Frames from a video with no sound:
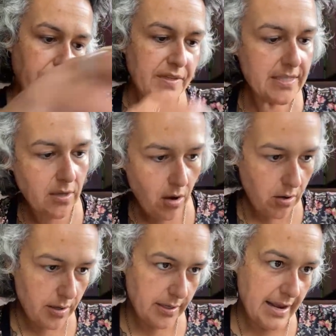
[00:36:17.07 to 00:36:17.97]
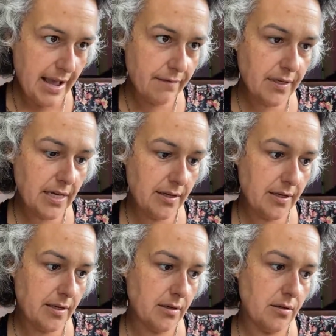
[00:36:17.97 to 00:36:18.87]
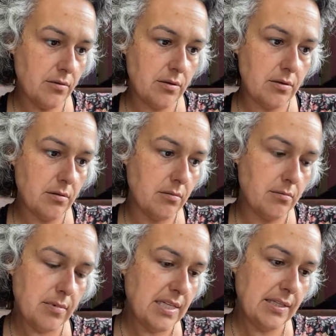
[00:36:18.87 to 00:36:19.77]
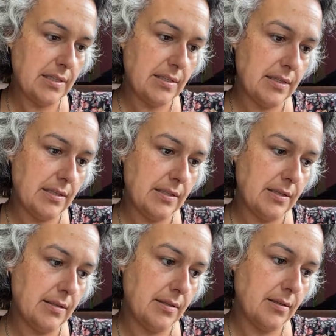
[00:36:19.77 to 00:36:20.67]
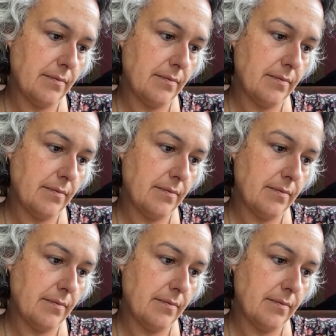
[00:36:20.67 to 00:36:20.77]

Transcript: It's hard navigating this existence.